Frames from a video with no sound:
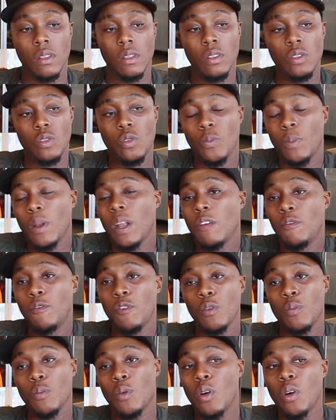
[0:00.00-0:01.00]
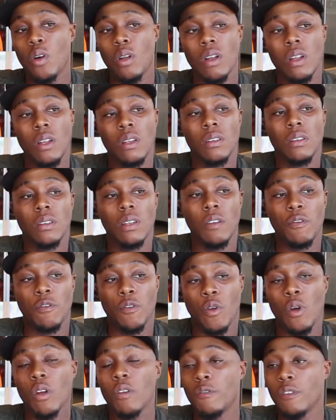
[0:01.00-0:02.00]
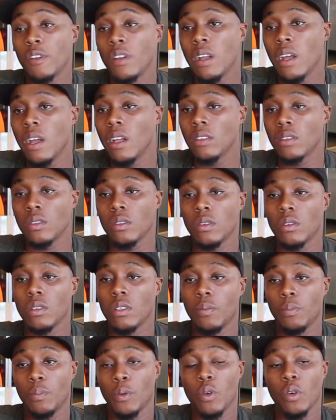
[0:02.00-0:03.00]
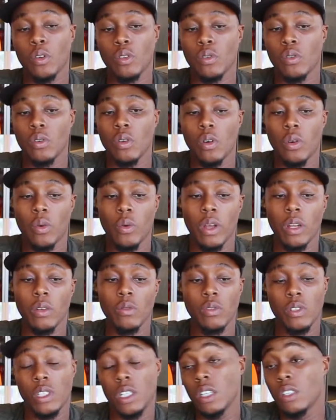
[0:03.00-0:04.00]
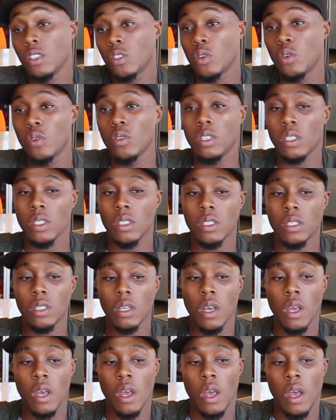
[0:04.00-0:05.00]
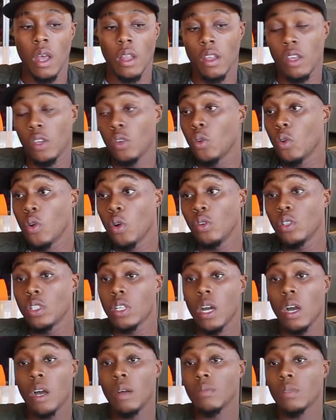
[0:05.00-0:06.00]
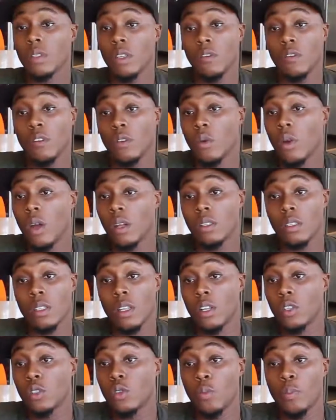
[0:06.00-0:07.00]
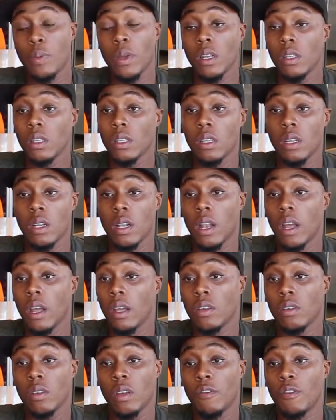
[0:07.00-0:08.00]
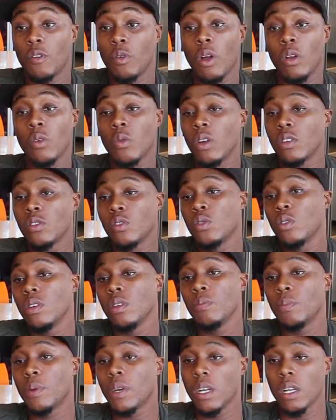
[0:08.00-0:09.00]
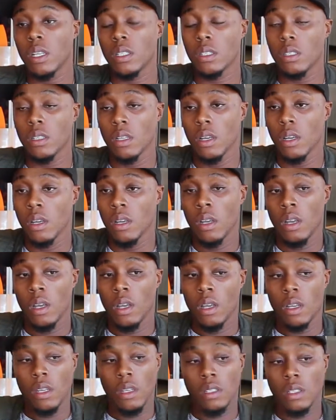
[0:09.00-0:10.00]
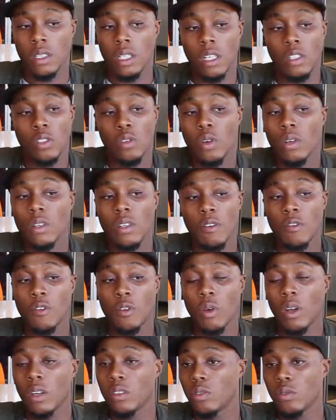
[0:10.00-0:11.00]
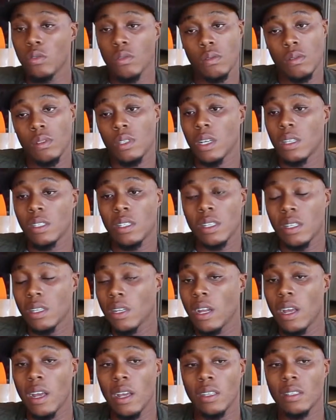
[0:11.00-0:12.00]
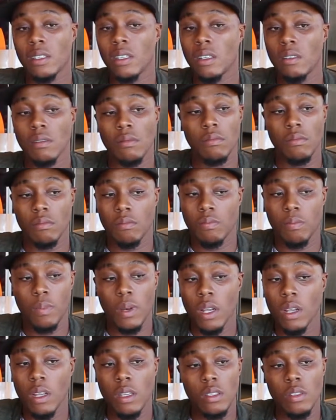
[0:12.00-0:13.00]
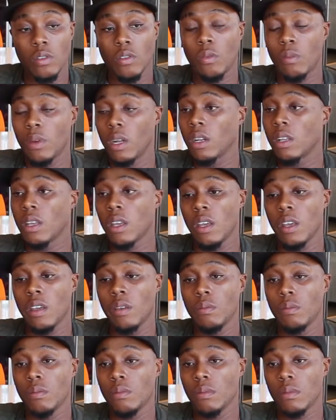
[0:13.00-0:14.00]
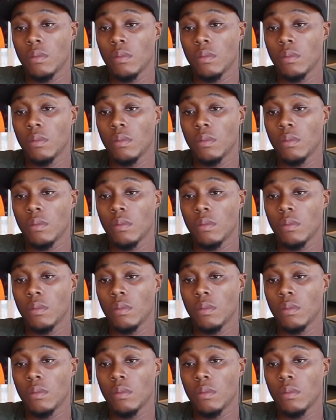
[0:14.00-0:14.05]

It's to play football and have confidence in him because you know when you change coaches, the new coach comes, everyone start to panic, like everyone wants to impress. Mm. He just told everyone to just relax and play his normal game.